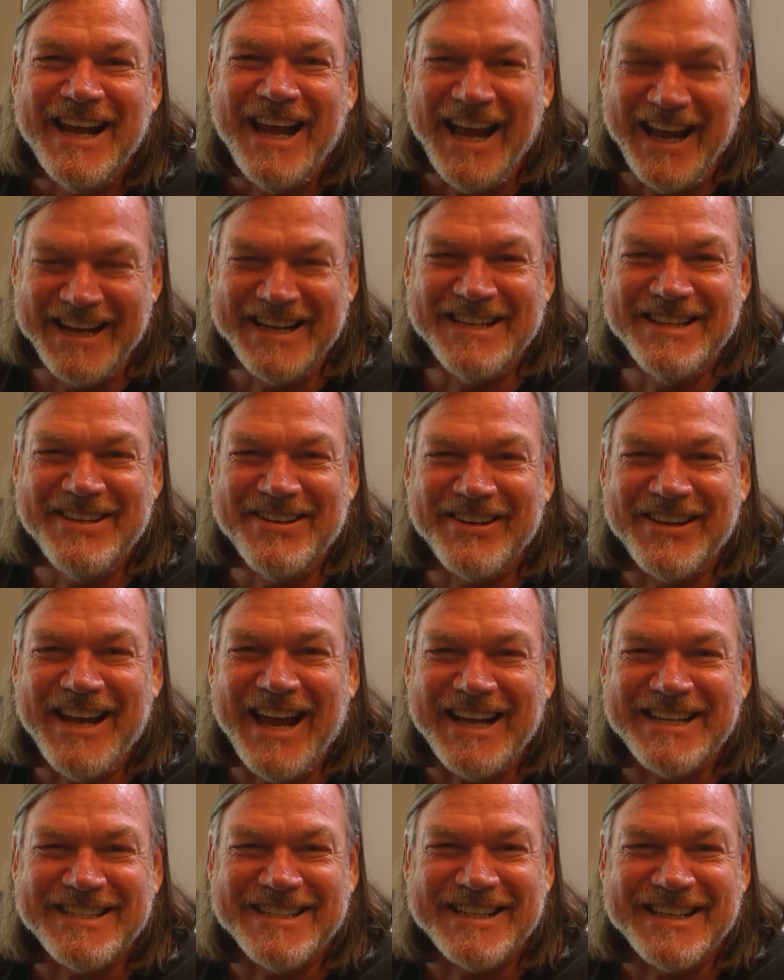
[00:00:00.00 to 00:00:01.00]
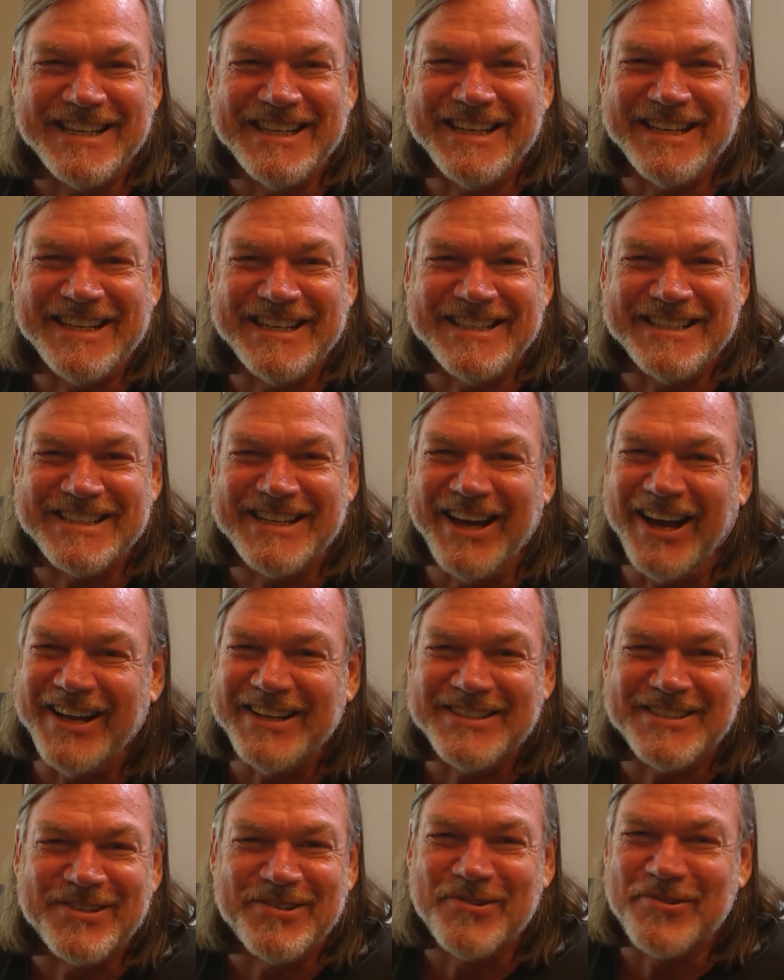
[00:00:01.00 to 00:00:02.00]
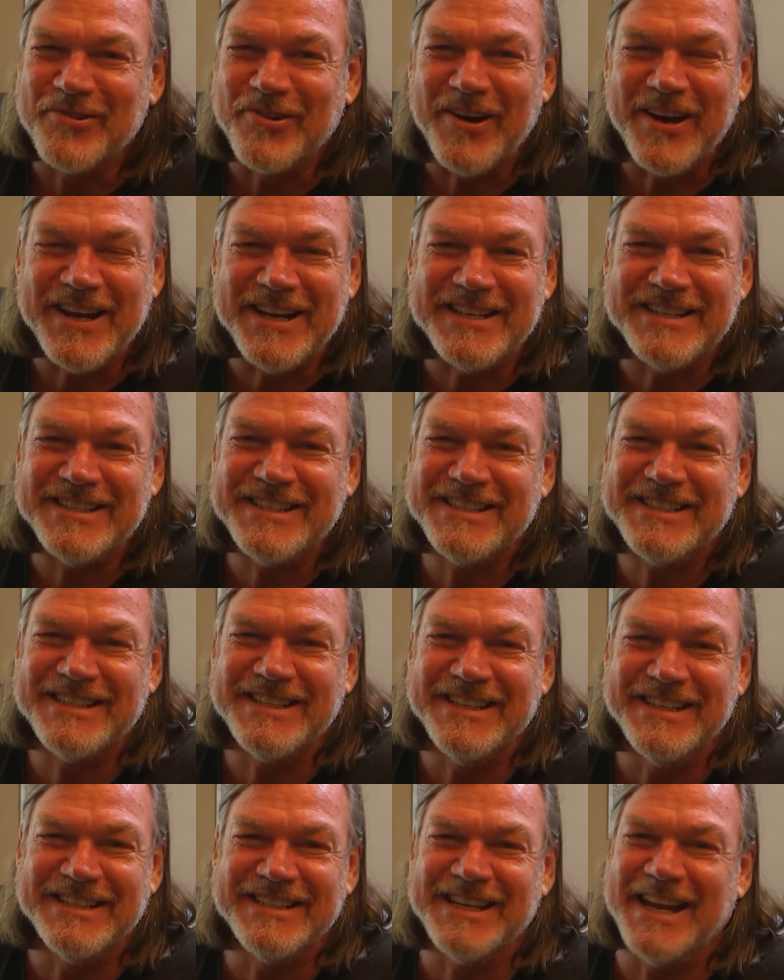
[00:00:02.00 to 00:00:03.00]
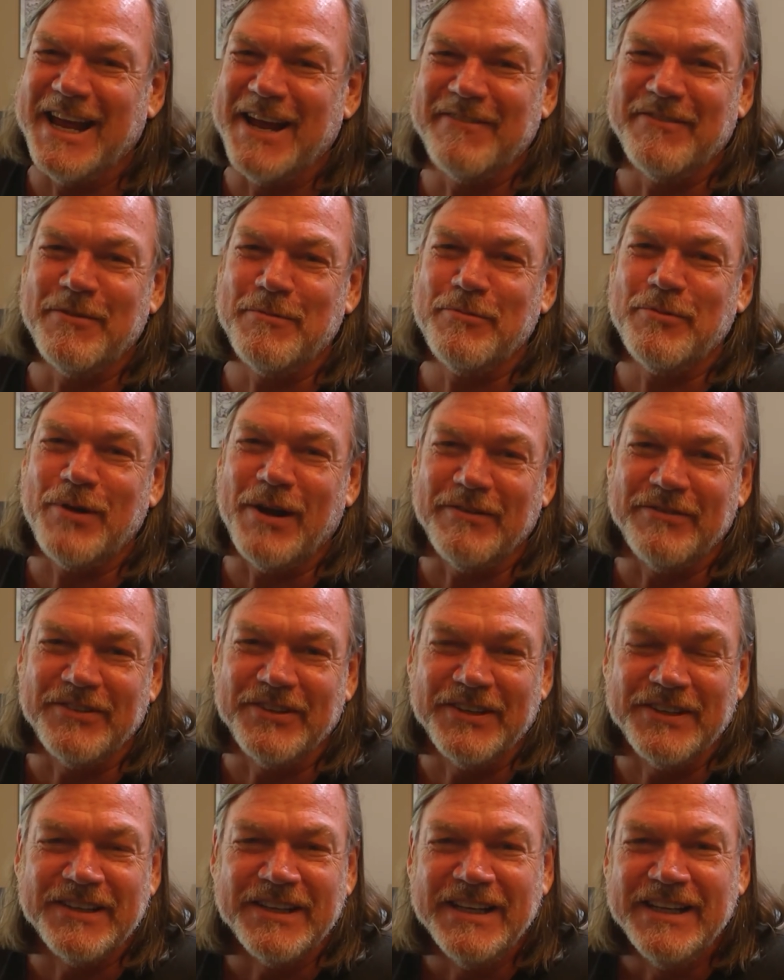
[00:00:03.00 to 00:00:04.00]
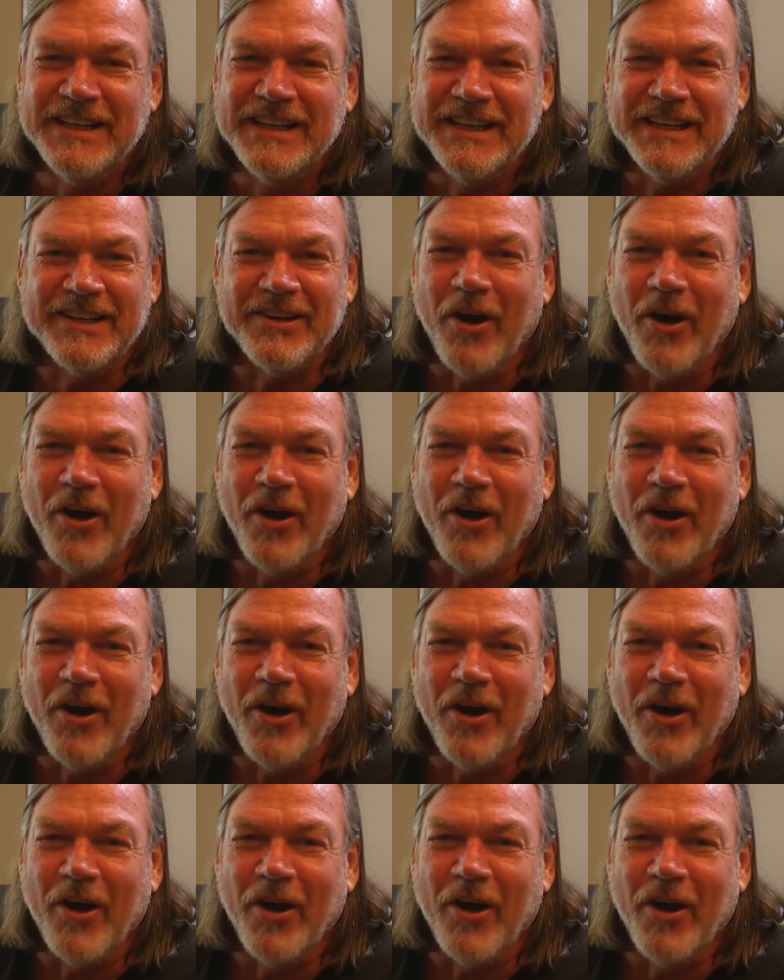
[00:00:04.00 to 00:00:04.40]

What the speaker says: Hang in there, cats and kitties. God's grace is ever prevalent and